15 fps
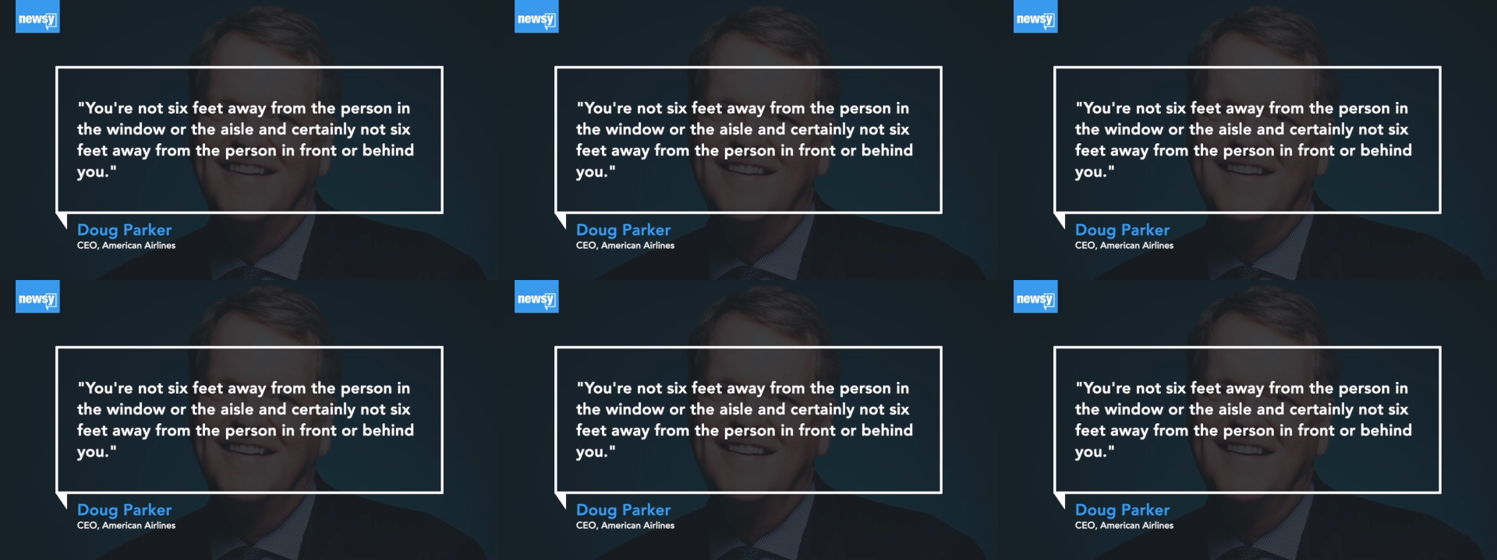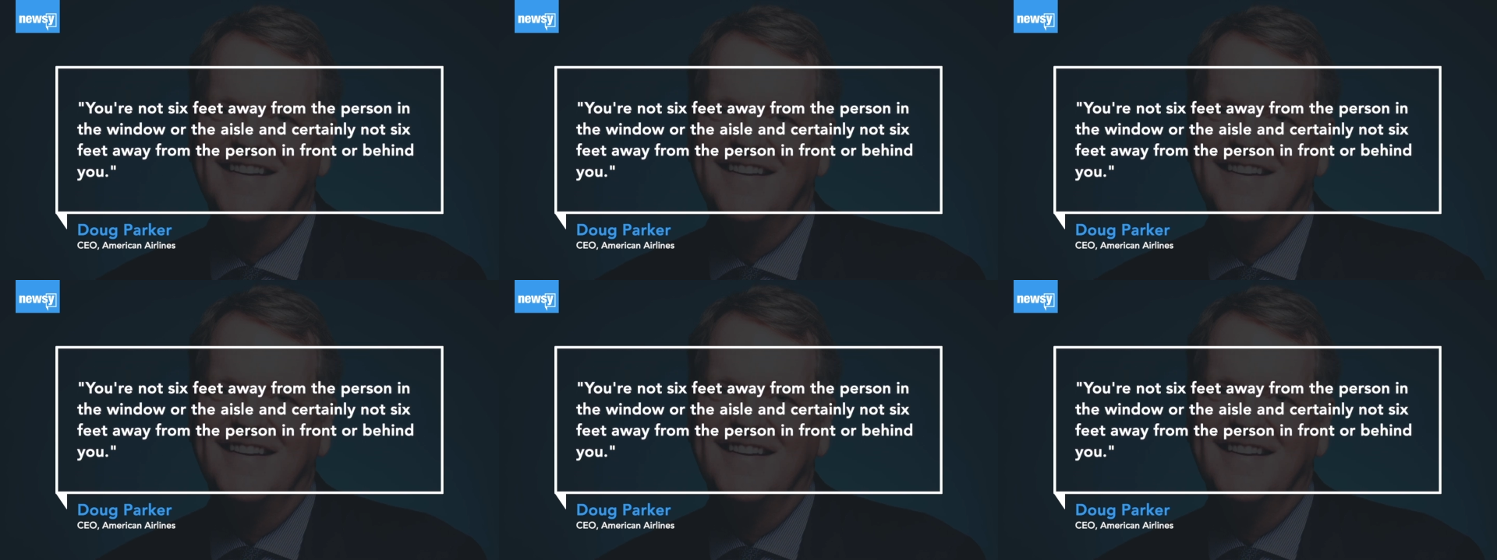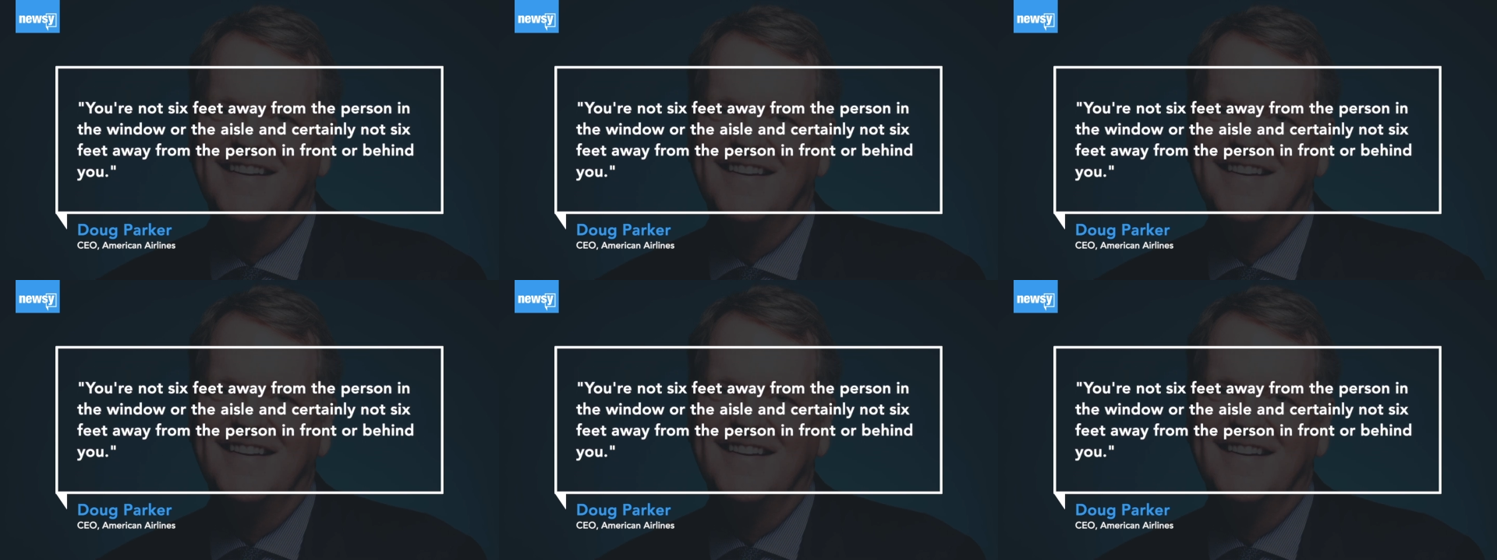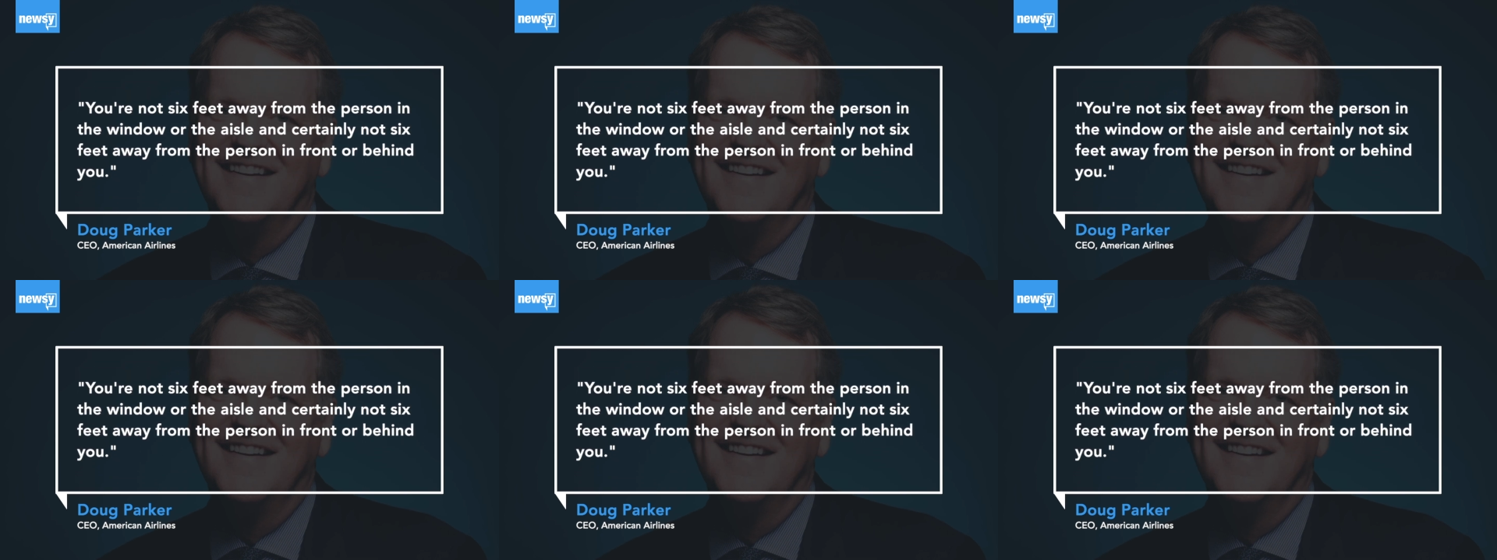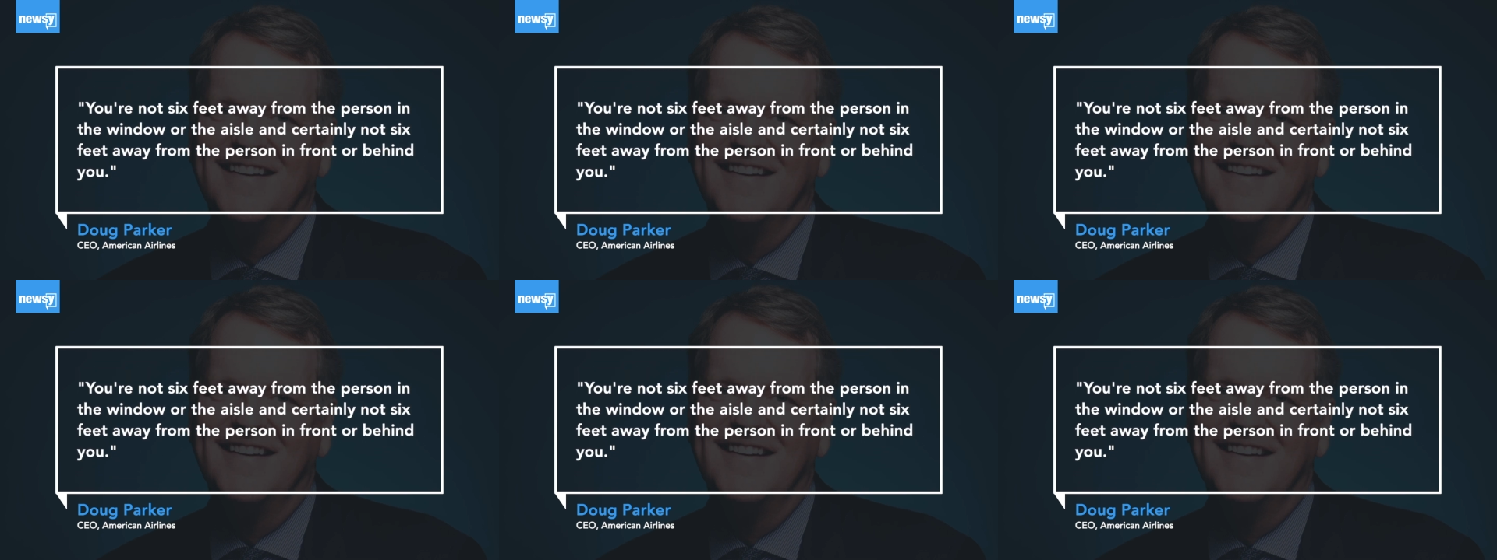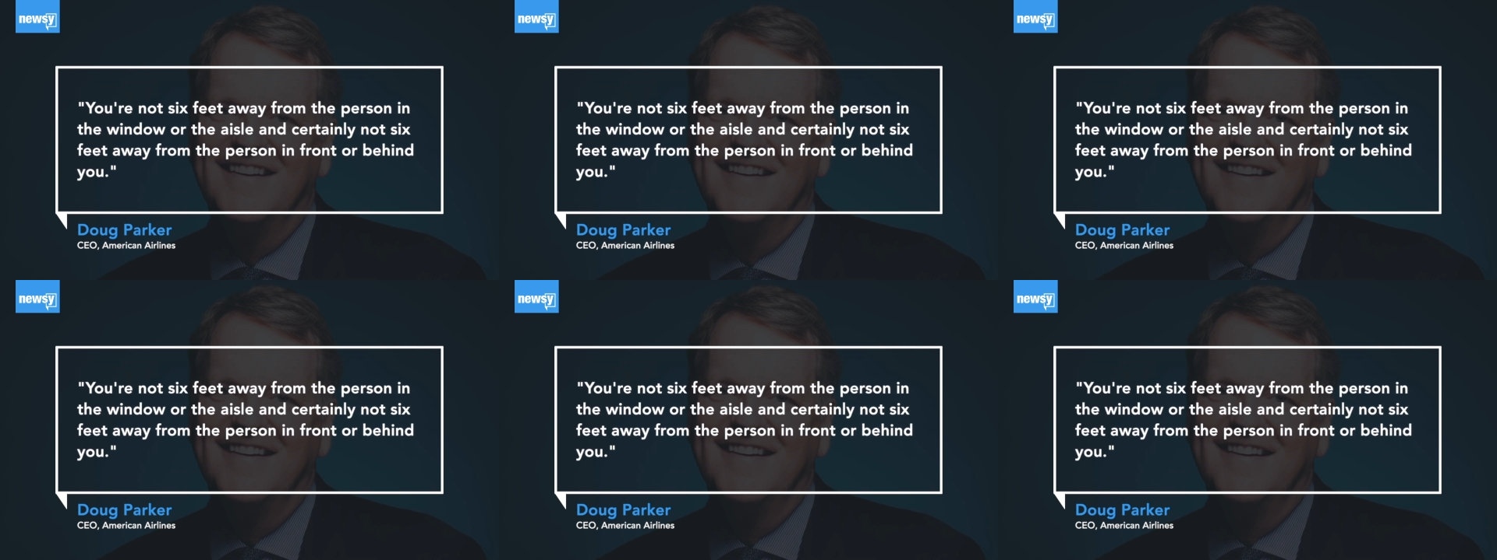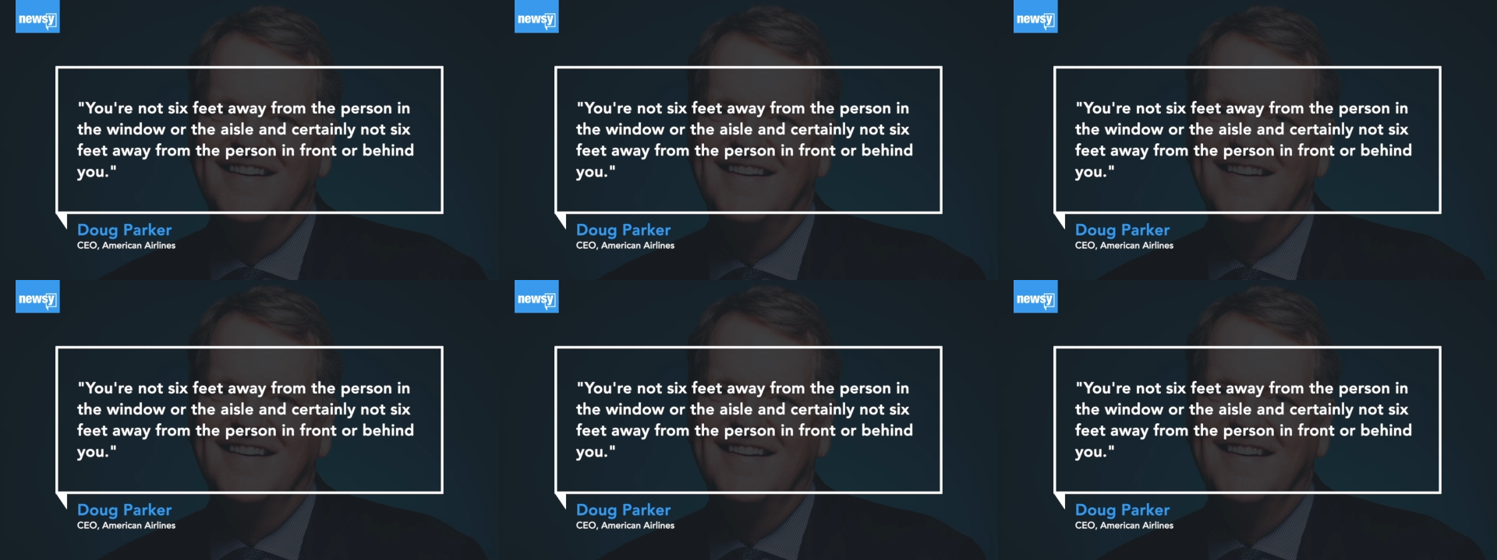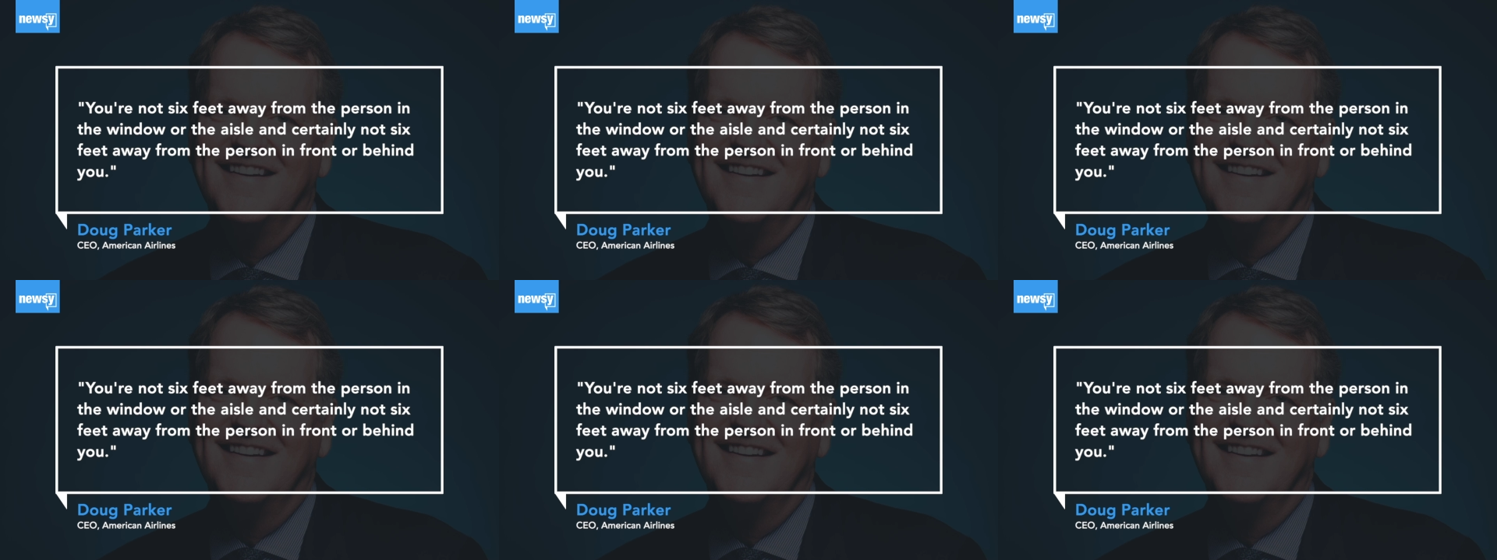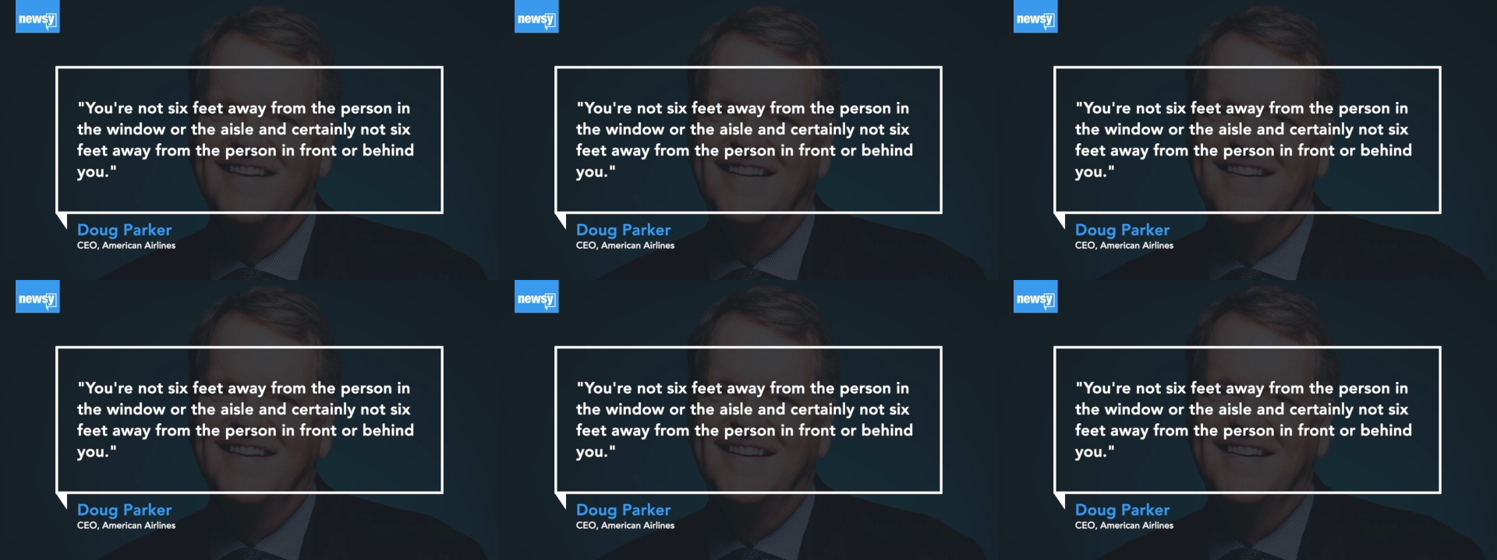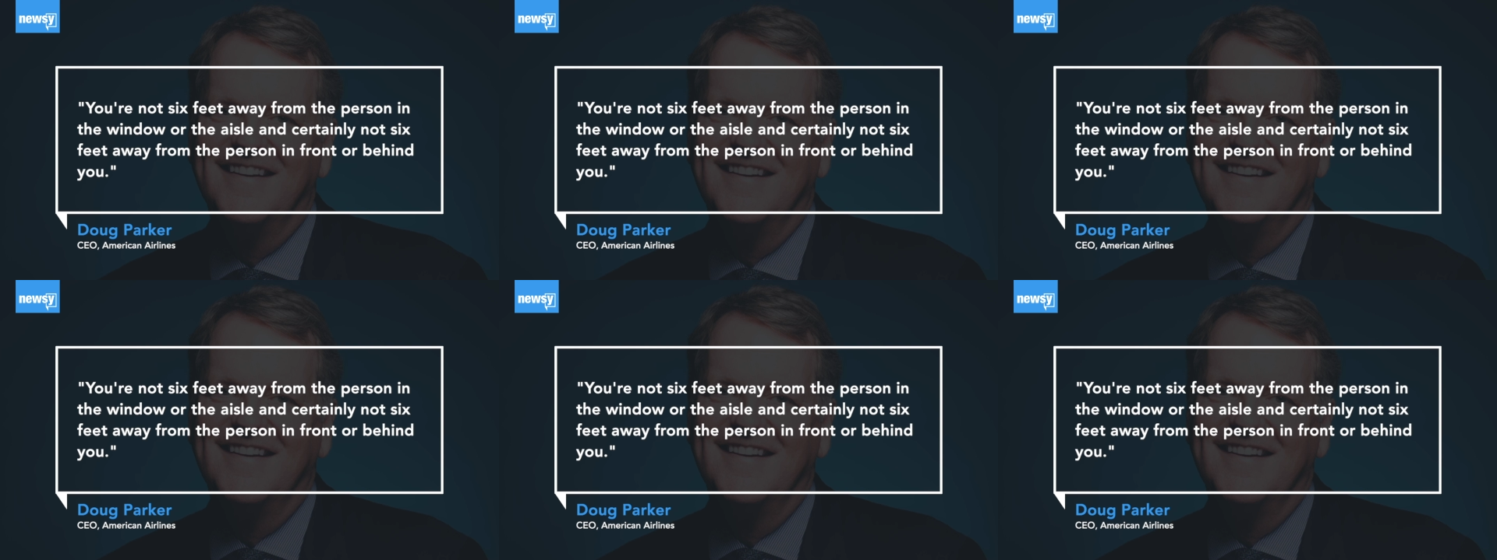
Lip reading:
No face is visible, so there are no lips to read.